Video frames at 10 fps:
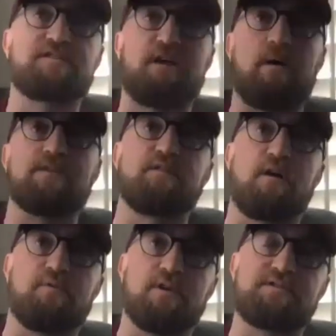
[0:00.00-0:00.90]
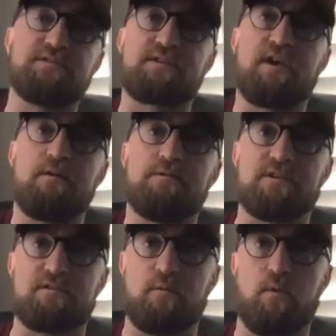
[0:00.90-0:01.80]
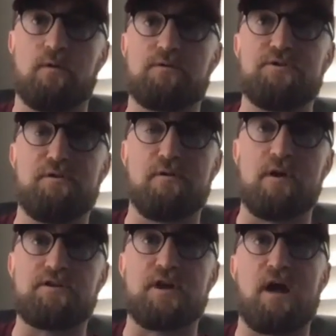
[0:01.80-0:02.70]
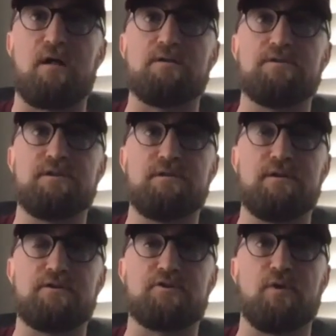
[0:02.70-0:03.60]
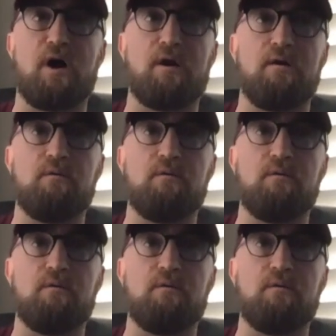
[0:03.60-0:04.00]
time I saw Brinson skate was at the World Junior A Challenge in Toronto.